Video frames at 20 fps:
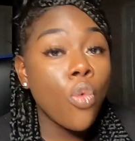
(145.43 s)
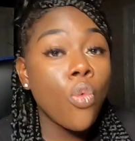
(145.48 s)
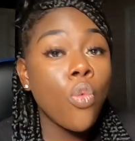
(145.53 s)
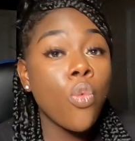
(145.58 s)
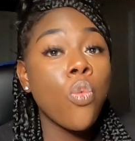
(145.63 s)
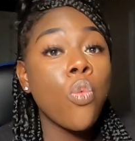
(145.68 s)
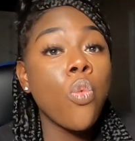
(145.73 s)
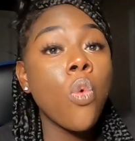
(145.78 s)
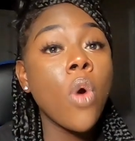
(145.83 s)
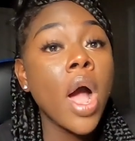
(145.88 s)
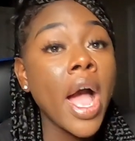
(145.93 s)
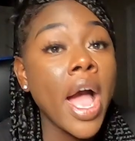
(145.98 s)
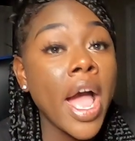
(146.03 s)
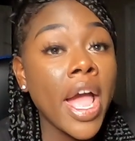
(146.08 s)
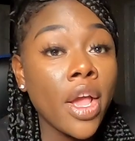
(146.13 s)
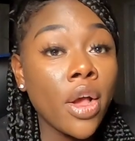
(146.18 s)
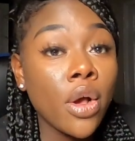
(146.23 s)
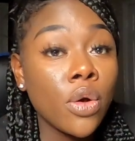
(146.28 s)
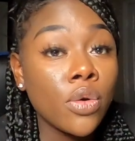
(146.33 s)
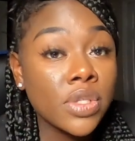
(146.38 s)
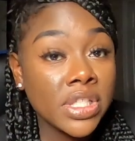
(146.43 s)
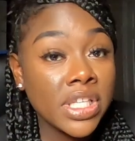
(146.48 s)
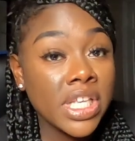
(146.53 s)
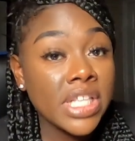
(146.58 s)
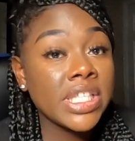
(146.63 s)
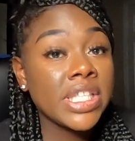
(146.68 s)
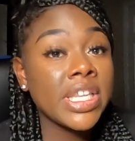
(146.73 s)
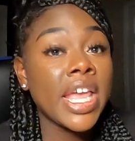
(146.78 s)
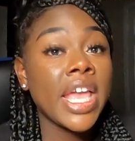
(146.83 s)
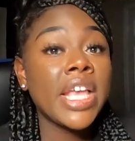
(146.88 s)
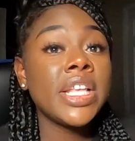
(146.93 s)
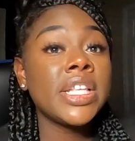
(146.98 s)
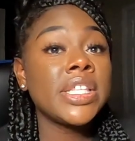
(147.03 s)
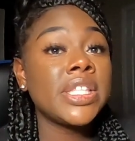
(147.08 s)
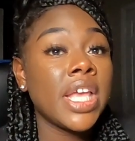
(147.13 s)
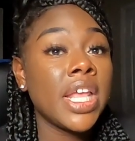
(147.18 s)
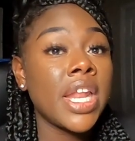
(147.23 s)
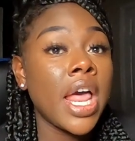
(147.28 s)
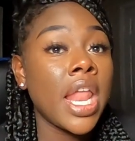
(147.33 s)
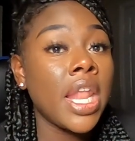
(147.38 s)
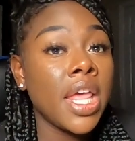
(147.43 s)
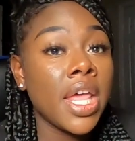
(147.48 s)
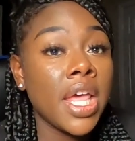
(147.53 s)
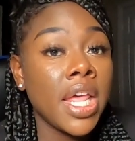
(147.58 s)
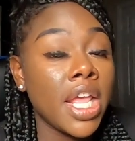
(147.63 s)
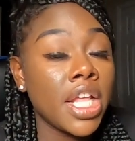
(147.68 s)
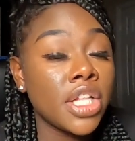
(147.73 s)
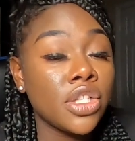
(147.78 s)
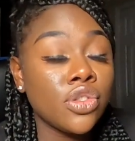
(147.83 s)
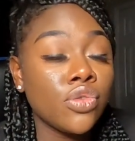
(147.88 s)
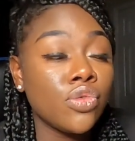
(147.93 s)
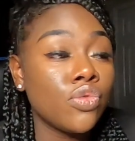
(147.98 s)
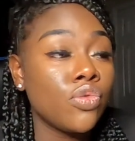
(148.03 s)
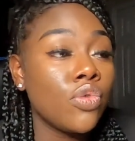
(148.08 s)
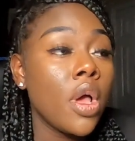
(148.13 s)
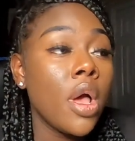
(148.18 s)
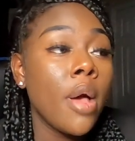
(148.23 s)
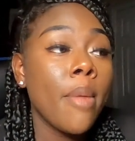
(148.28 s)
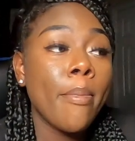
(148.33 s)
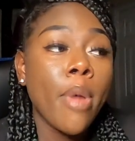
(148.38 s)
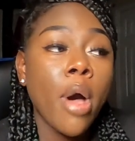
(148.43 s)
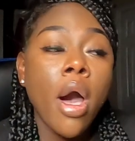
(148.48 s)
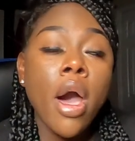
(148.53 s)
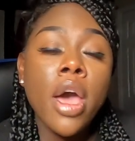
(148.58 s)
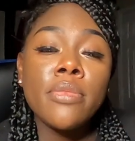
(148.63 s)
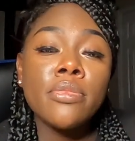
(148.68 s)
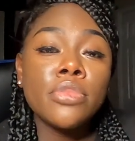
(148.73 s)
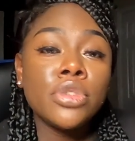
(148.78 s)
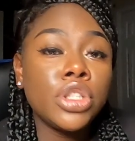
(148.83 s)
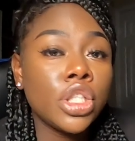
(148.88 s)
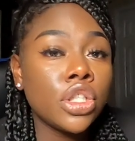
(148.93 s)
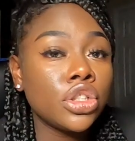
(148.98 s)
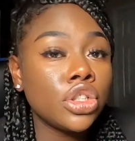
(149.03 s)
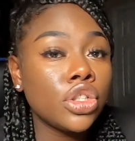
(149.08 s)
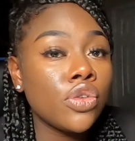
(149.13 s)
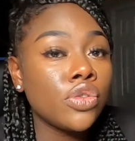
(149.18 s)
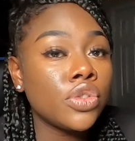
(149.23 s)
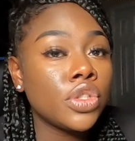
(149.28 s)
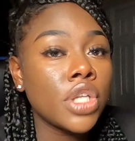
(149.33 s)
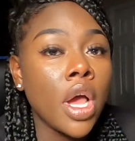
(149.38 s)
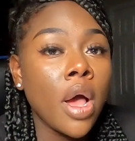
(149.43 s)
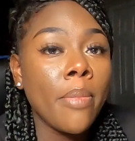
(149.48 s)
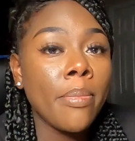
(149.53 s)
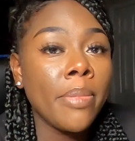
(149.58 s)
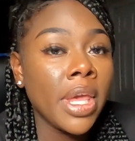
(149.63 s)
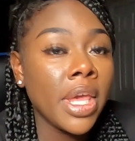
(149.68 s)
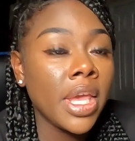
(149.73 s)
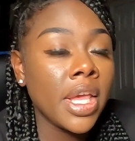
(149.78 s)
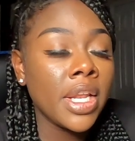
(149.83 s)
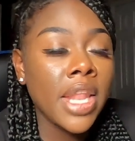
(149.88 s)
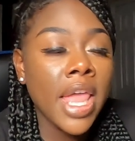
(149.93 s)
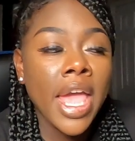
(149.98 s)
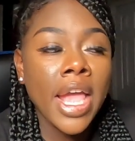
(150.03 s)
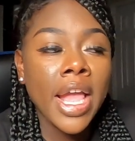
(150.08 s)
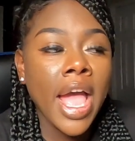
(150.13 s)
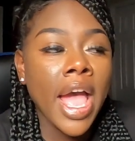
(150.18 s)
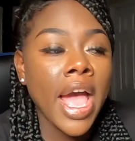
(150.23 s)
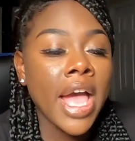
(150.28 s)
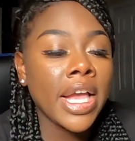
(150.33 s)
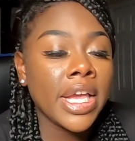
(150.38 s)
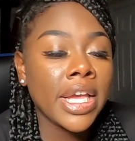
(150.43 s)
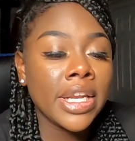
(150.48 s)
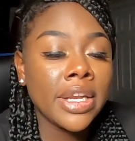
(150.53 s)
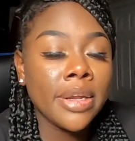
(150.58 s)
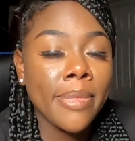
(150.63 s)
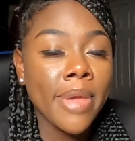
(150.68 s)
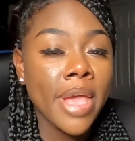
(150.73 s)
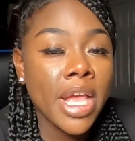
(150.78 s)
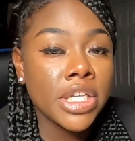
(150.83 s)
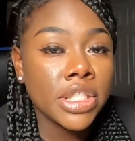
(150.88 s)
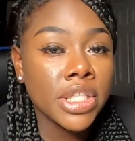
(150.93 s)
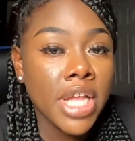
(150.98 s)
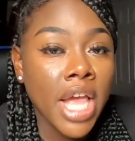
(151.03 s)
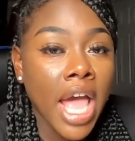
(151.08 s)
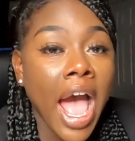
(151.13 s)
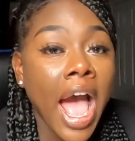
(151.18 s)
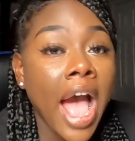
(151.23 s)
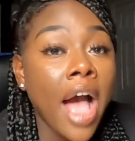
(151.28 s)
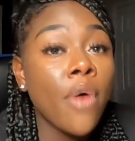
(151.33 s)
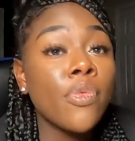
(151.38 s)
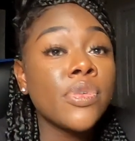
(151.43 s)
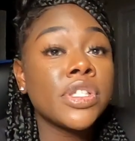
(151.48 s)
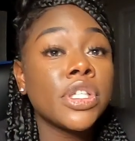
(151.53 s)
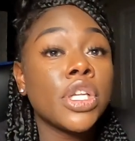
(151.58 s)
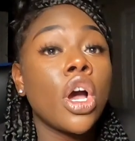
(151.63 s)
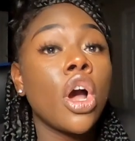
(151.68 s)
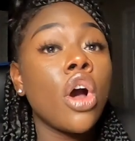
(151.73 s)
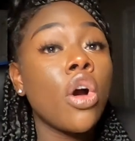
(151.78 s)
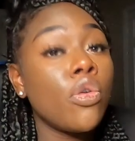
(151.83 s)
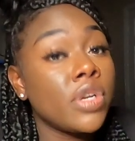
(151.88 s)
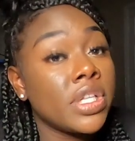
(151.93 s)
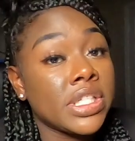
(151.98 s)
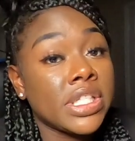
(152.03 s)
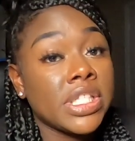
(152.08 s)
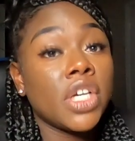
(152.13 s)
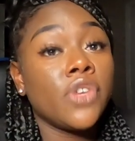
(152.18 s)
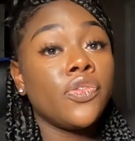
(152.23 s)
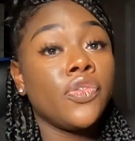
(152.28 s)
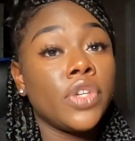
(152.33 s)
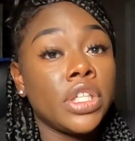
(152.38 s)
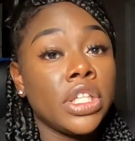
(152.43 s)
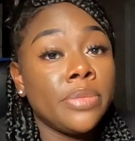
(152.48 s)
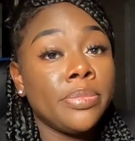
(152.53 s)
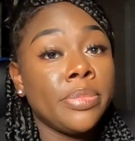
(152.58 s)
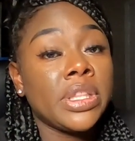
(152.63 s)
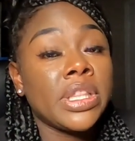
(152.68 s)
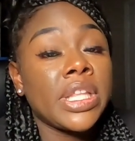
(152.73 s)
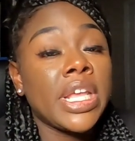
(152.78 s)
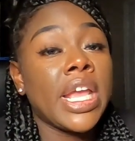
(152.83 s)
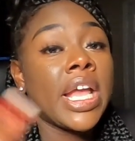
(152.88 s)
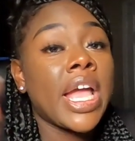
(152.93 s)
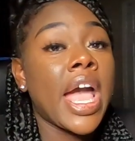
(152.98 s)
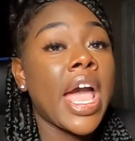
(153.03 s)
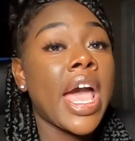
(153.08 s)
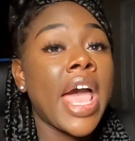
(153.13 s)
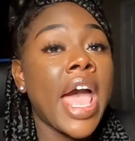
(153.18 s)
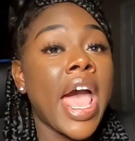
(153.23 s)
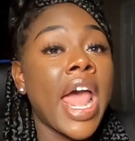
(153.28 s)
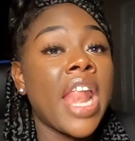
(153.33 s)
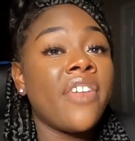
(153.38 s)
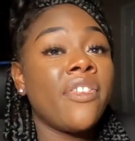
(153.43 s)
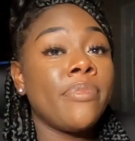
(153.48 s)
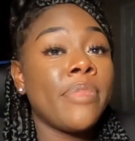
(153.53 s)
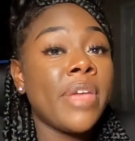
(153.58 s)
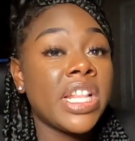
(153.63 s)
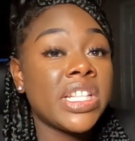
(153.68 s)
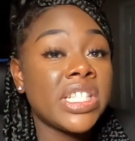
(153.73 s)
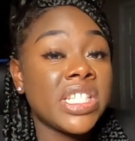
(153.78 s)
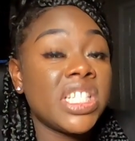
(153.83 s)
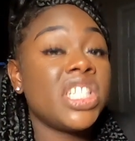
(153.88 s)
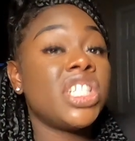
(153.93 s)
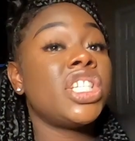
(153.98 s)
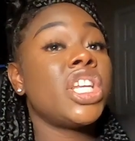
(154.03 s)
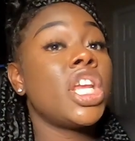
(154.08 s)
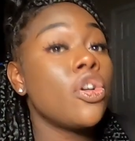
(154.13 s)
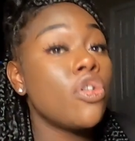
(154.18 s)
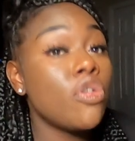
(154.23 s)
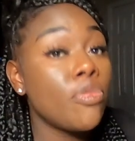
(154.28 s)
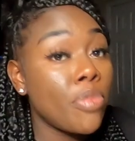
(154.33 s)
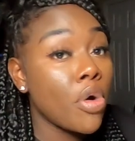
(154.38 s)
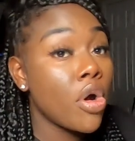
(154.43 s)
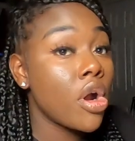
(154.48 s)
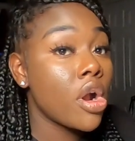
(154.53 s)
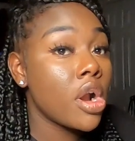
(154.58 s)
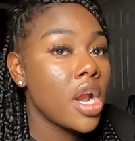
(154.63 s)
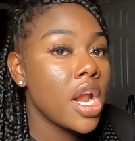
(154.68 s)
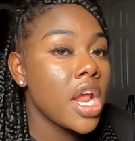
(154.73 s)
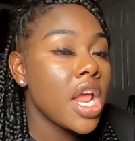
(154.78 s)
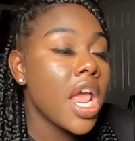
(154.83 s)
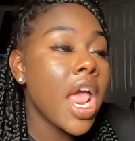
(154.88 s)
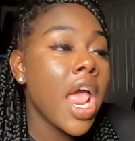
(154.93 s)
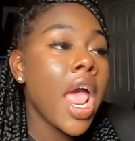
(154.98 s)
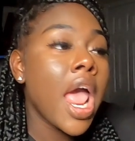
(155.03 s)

Wild. Sixty days in, I love that too, but all them jail shows, y'all men, like, I couldn't imagine that. I was in a holding cell for a little bit, thank God I never made it to the jail part.